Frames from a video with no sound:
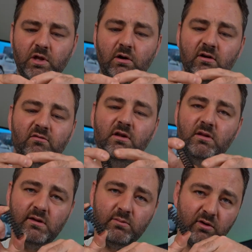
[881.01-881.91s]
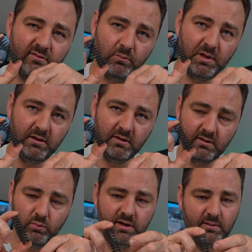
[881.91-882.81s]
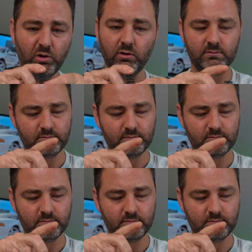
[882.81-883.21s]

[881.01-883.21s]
However, this was for me the sweet spot.